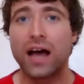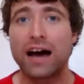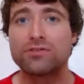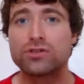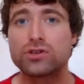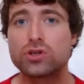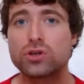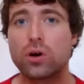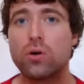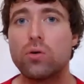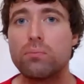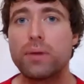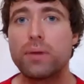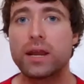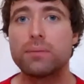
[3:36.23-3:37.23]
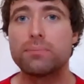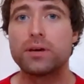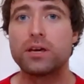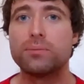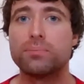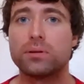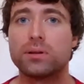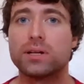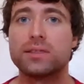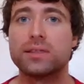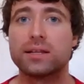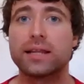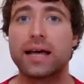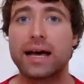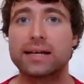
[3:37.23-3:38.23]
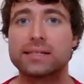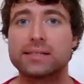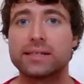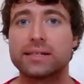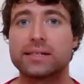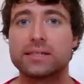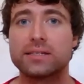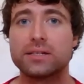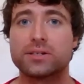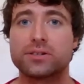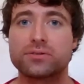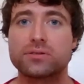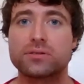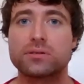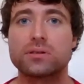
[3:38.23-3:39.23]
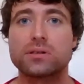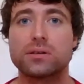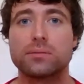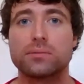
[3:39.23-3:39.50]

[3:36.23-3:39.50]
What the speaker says: have so many people in the last 6 years